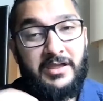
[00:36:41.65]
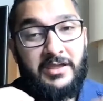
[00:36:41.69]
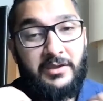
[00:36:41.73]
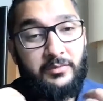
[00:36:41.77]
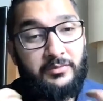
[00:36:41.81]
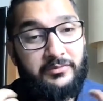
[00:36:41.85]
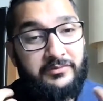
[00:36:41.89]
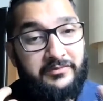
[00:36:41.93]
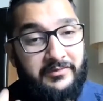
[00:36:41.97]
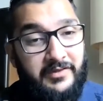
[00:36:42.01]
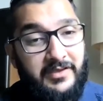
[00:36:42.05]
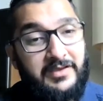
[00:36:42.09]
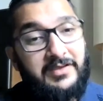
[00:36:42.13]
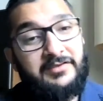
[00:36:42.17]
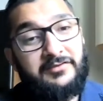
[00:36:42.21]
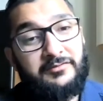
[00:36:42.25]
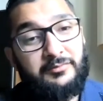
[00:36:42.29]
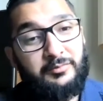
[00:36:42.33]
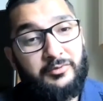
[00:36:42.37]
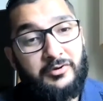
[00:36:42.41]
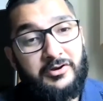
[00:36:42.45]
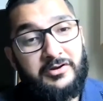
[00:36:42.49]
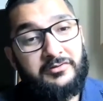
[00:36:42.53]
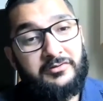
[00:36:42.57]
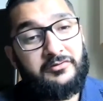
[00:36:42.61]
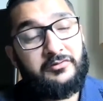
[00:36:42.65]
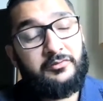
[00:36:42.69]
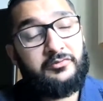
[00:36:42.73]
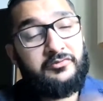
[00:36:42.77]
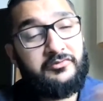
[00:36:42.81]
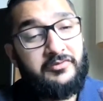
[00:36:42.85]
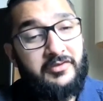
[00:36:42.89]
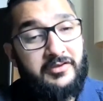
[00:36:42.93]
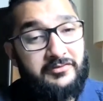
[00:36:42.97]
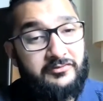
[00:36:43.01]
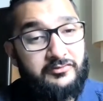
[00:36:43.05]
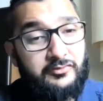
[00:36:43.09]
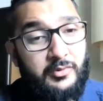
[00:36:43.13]
He would say his prayers. He would
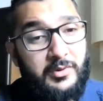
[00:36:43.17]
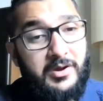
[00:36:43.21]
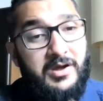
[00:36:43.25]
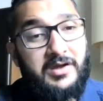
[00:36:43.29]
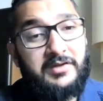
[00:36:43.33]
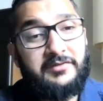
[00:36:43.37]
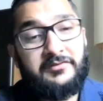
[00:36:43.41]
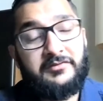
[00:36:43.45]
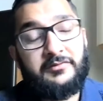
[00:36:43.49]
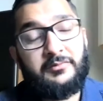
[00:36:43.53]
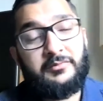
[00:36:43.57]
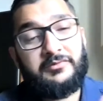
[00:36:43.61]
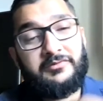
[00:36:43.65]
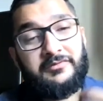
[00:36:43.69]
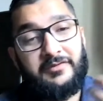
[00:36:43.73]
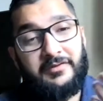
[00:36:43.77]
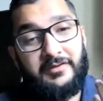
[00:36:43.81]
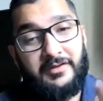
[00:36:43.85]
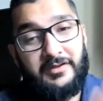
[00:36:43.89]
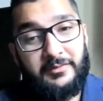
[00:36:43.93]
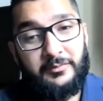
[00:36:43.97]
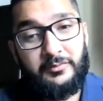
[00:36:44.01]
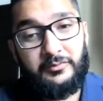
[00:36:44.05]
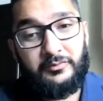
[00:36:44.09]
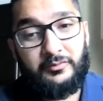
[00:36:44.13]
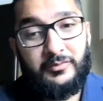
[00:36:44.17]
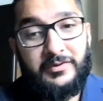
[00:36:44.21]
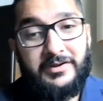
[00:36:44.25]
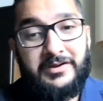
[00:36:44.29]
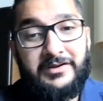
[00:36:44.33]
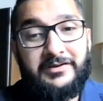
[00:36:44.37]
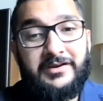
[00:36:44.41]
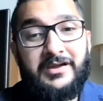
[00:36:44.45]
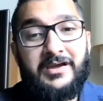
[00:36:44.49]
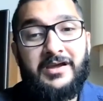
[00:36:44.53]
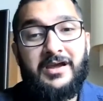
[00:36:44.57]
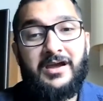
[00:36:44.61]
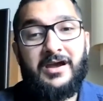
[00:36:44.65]
say his du'as. He would
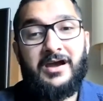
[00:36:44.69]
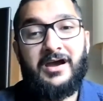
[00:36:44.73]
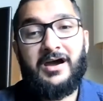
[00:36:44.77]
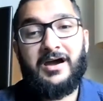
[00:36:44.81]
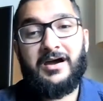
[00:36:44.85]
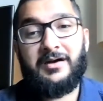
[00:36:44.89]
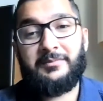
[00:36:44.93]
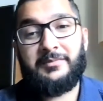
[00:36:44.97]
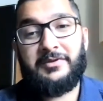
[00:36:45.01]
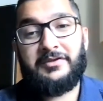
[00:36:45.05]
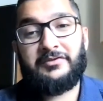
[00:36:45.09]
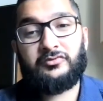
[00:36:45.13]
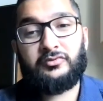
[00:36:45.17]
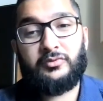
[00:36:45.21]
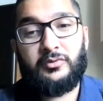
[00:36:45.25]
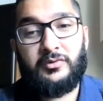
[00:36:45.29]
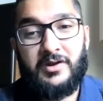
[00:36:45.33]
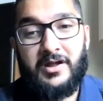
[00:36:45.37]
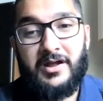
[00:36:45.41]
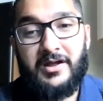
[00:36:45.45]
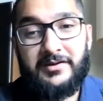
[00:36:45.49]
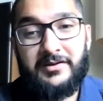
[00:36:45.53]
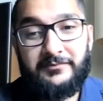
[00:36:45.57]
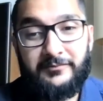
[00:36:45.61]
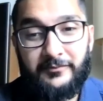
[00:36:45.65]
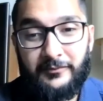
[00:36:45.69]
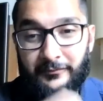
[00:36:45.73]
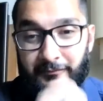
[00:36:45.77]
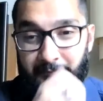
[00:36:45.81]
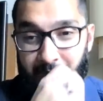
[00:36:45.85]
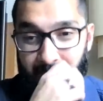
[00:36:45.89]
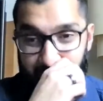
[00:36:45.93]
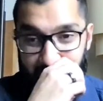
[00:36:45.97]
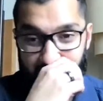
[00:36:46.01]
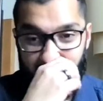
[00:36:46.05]
read his Quran verses.